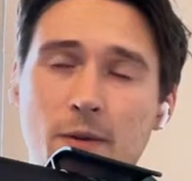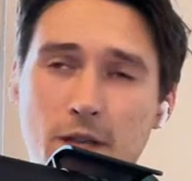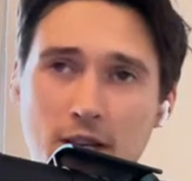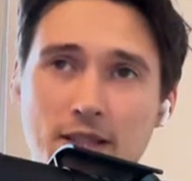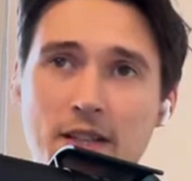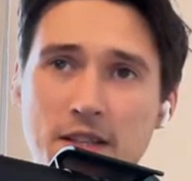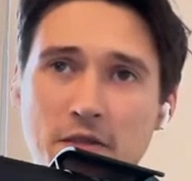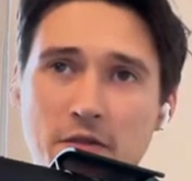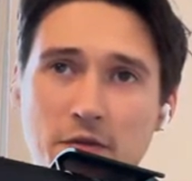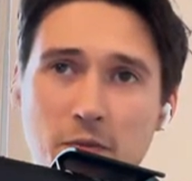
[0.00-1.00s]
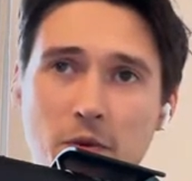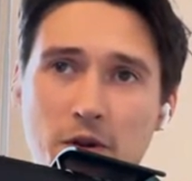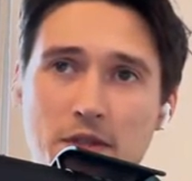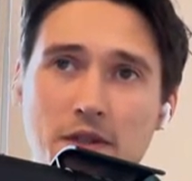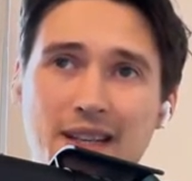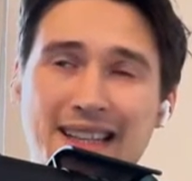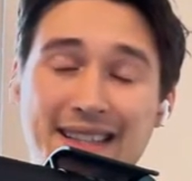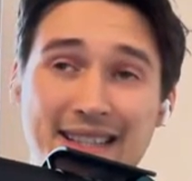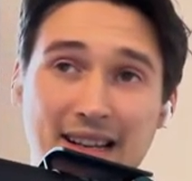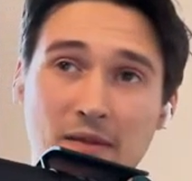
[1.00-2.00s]
which consists out of two points,
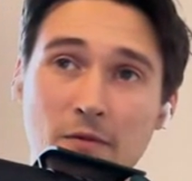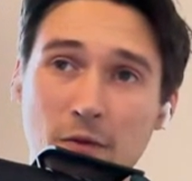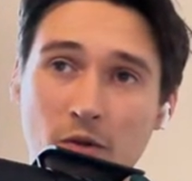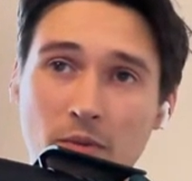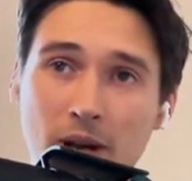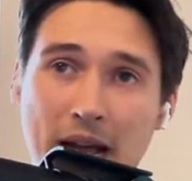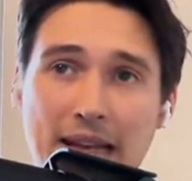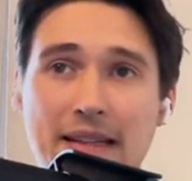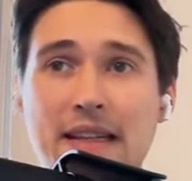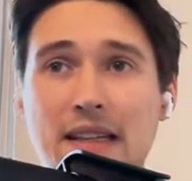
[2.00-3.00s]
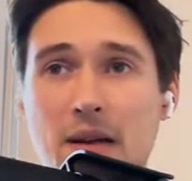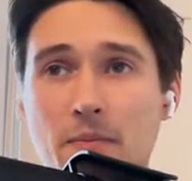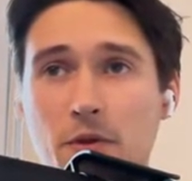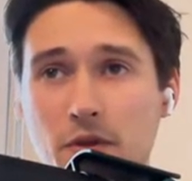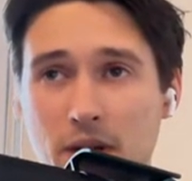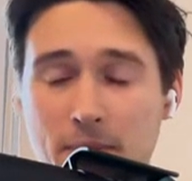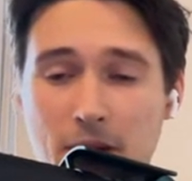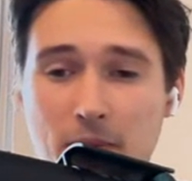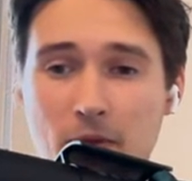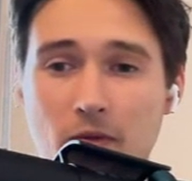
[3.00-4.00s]
in some form and in computer
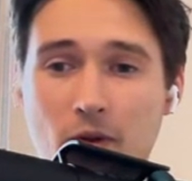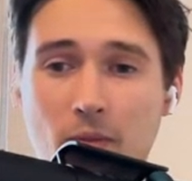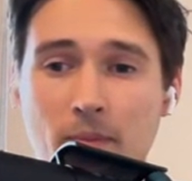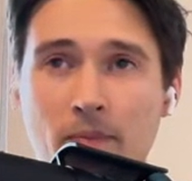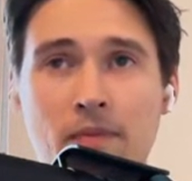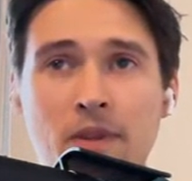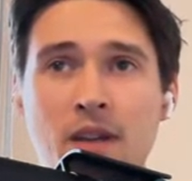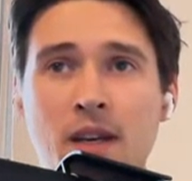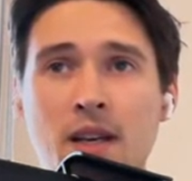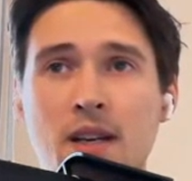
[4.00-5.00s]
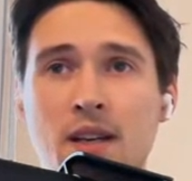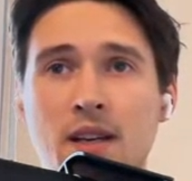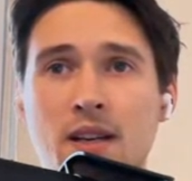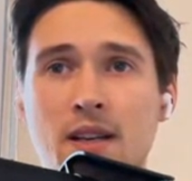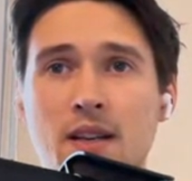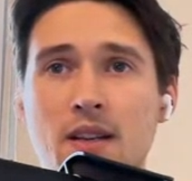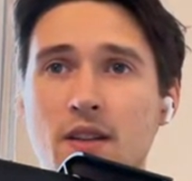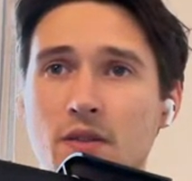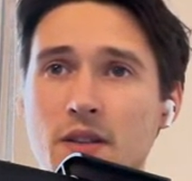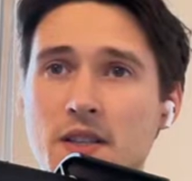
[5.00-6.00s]
compatible form.
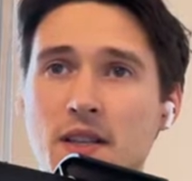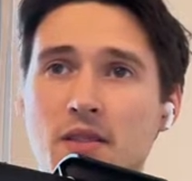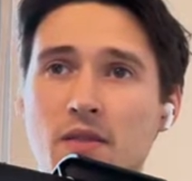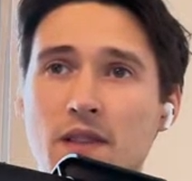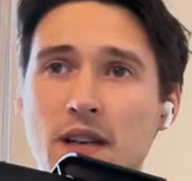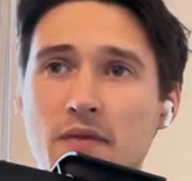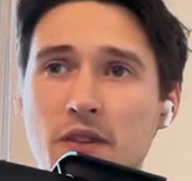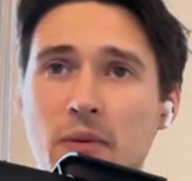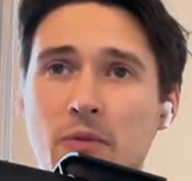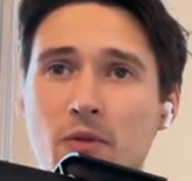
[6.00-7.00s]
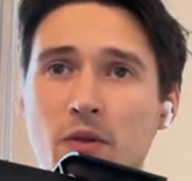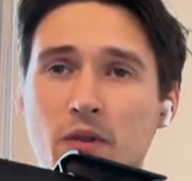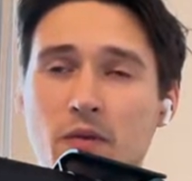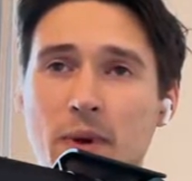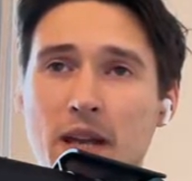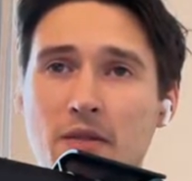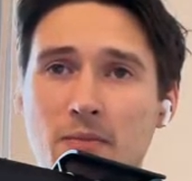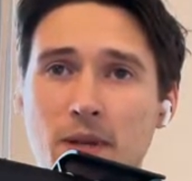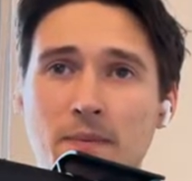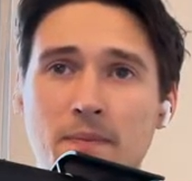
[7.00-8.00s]
Notice that novices have trouble going from A to
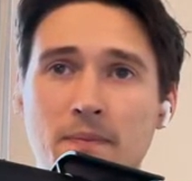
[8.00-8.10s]
B,